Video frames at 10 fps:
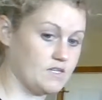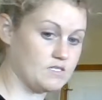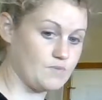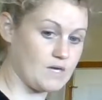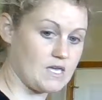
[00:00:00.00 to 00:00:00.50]

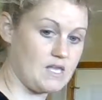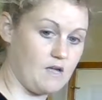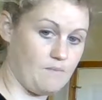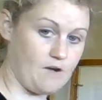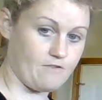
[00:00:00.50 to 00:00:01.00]
spigot
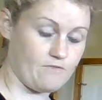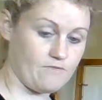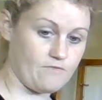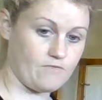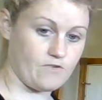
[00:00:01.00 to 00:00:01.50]
in my
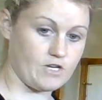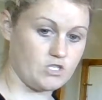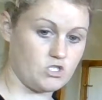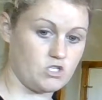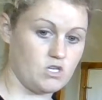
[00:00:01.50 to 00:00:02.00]

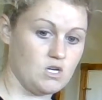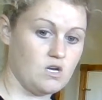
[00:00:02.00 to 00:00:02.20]
fridge